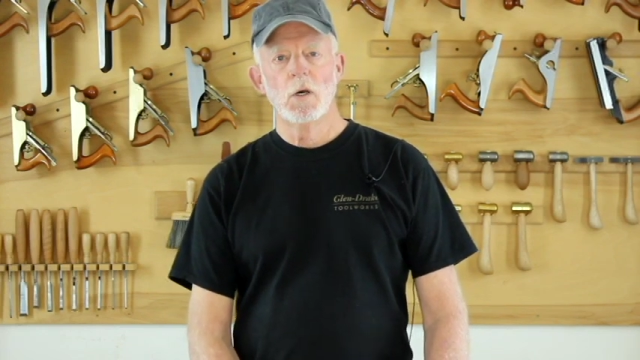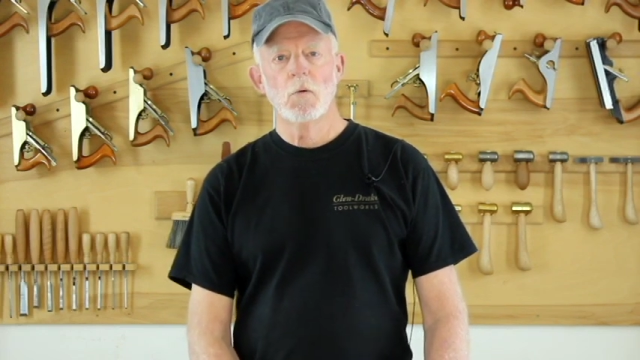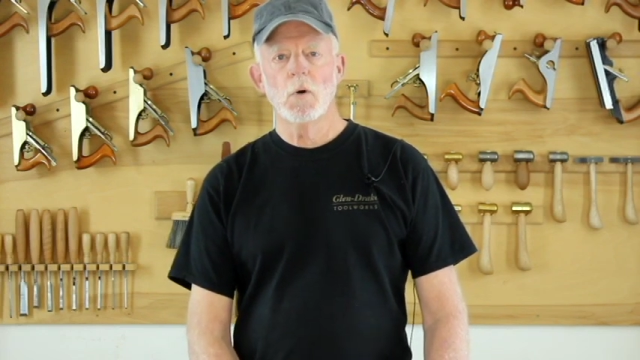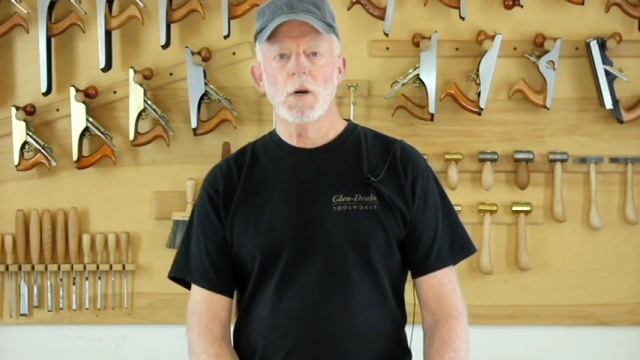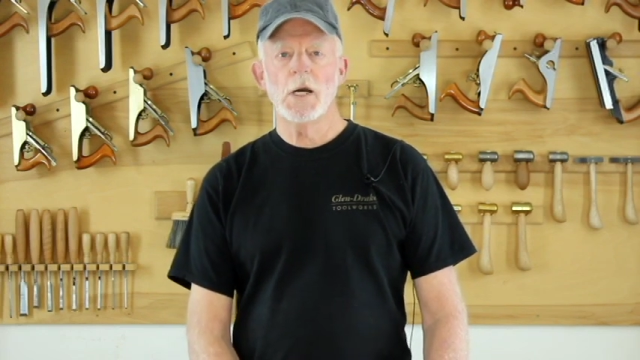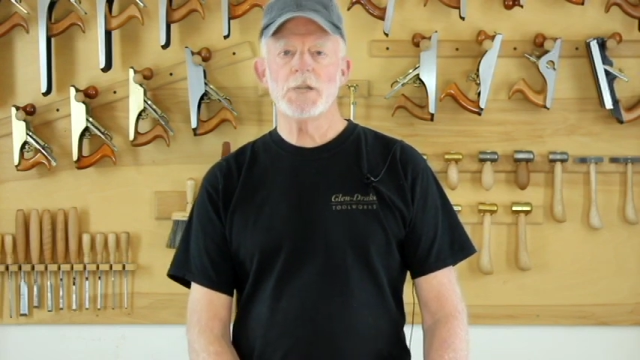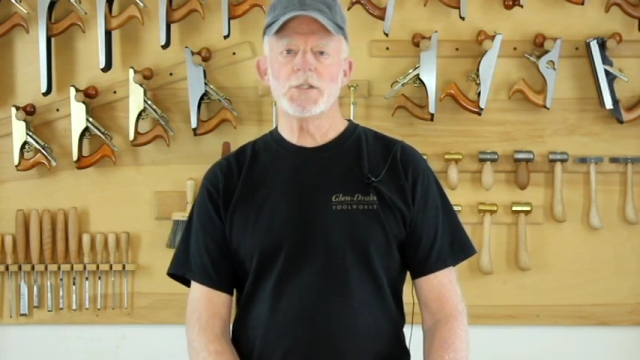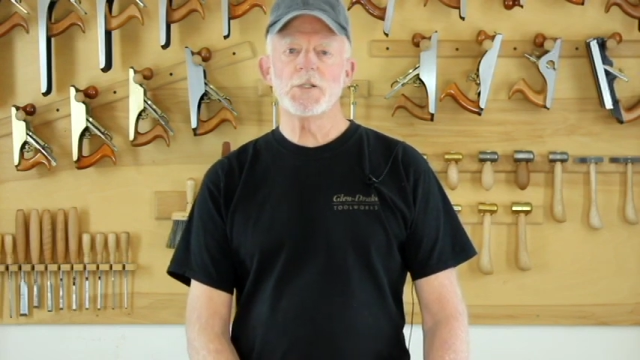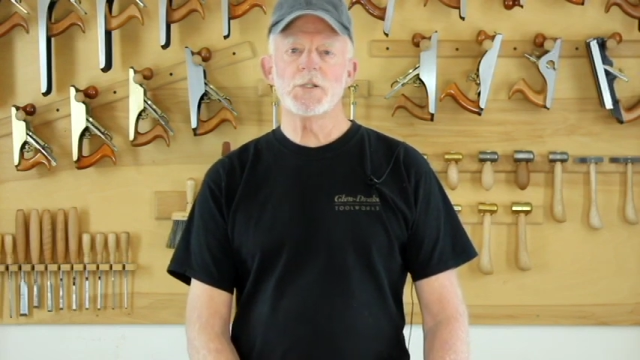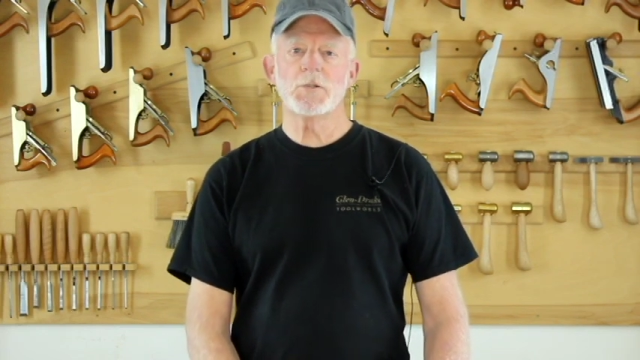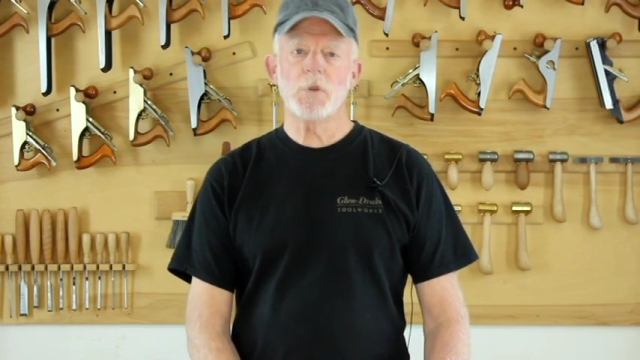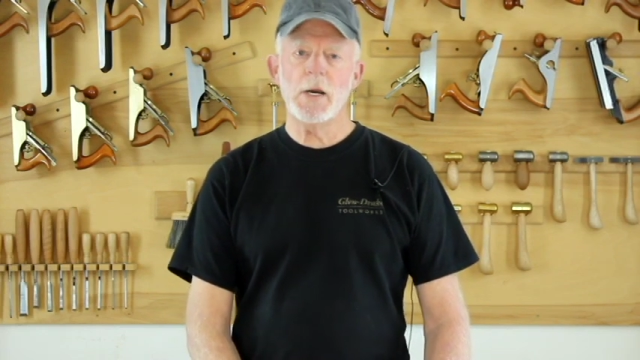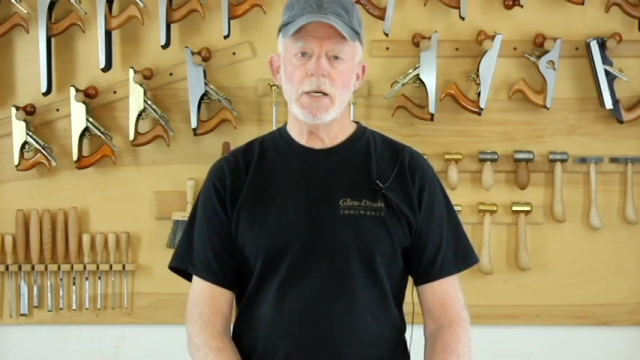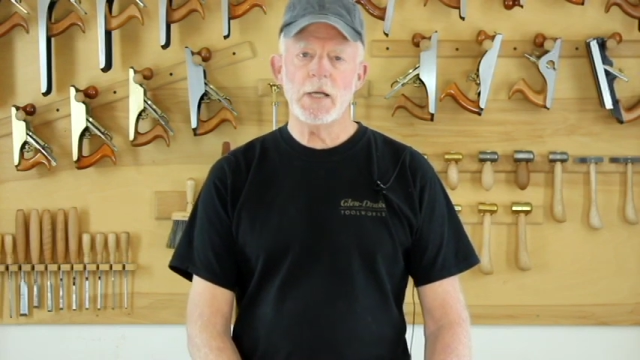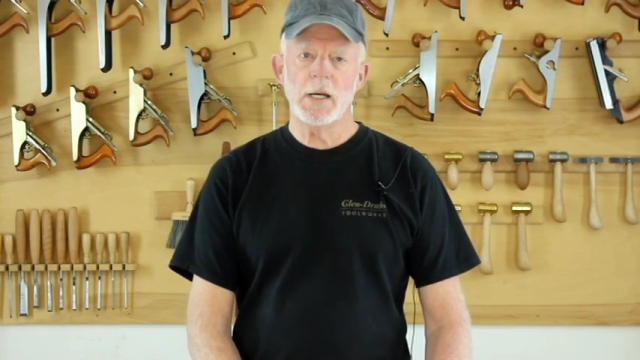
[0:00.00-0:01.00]
whereas a
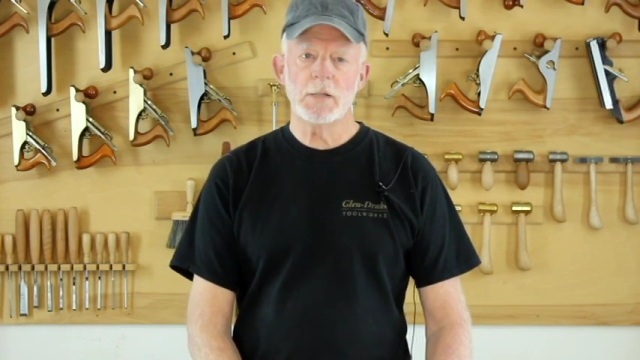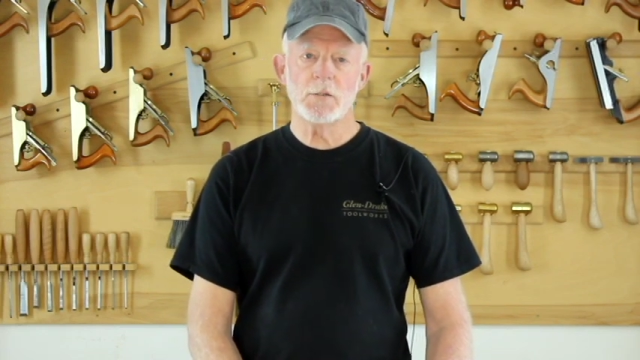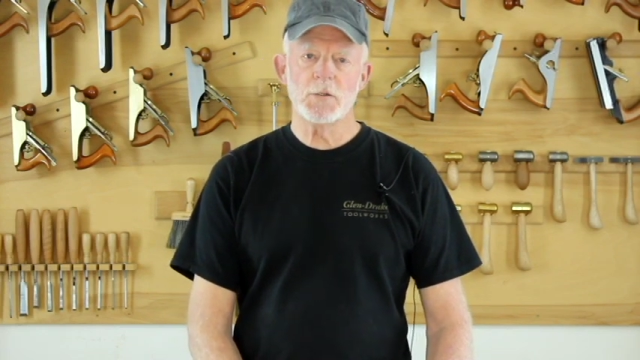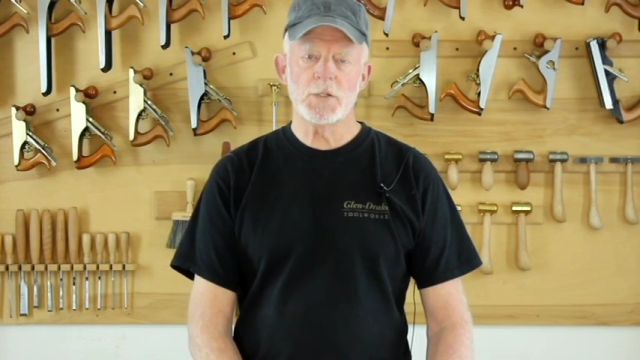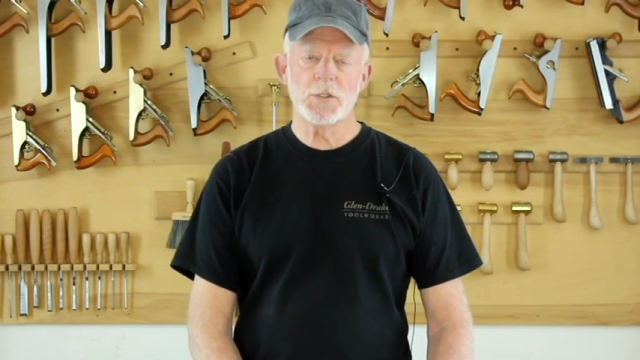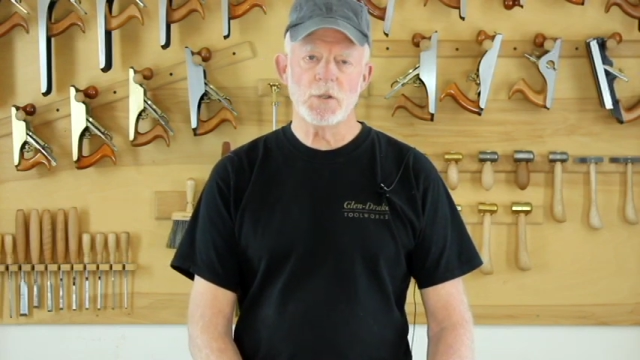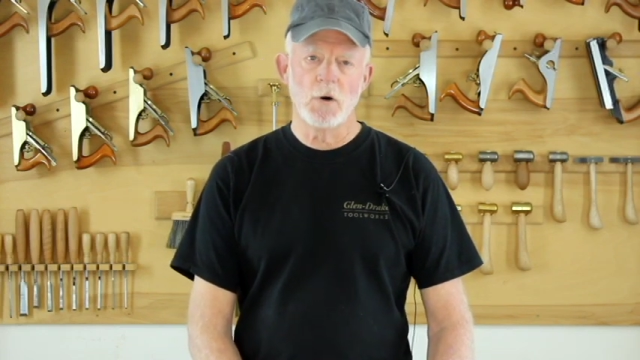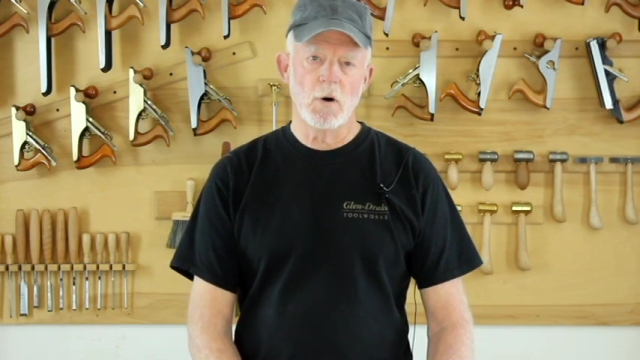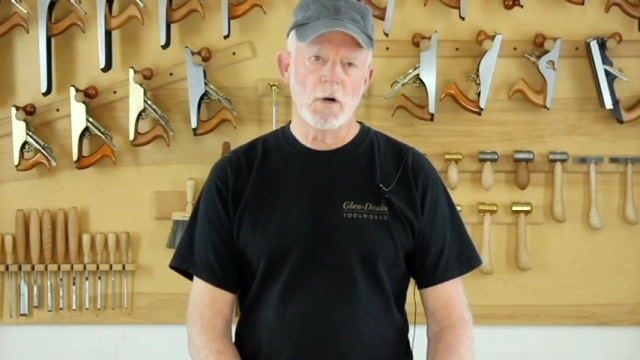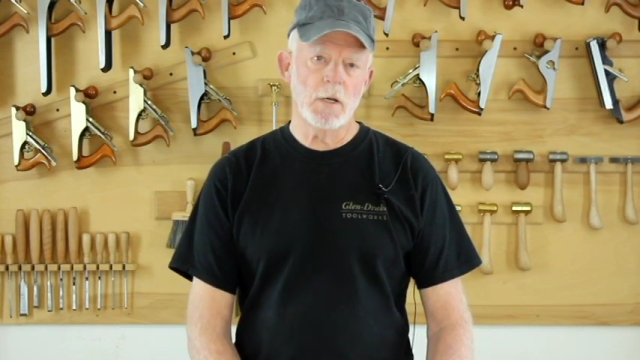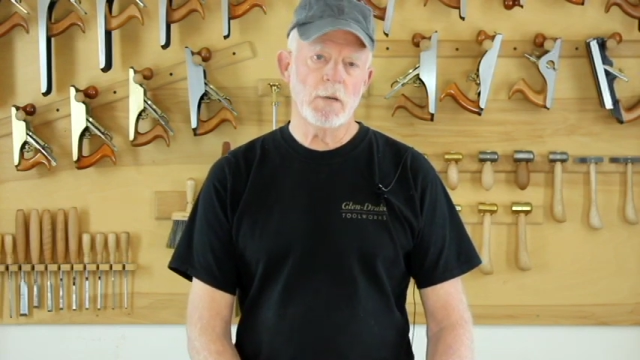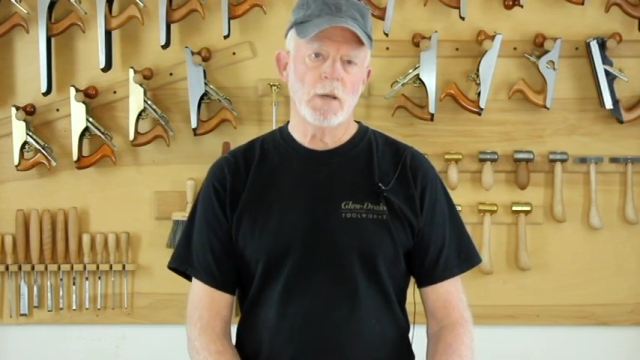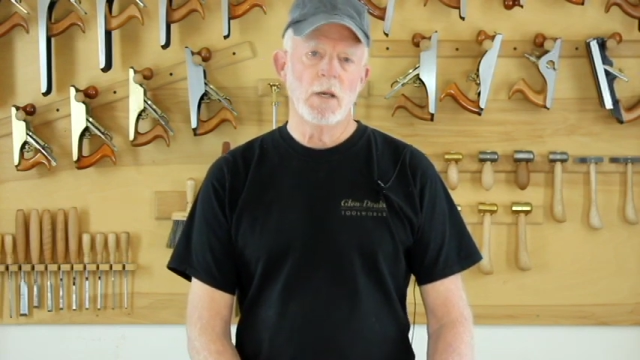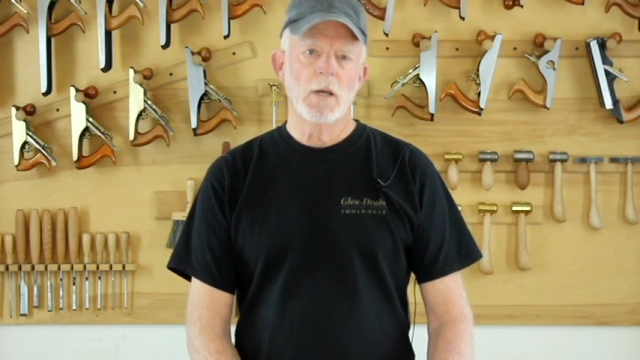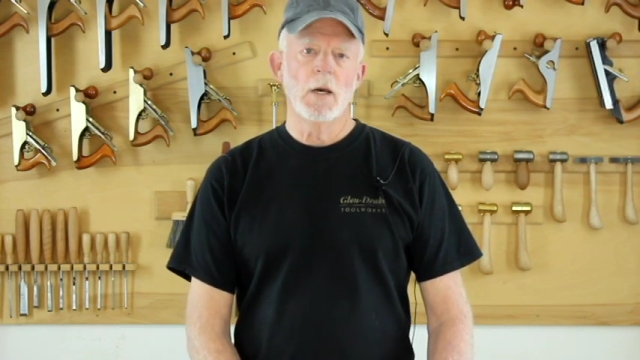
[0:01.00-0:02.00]
straight-handled saw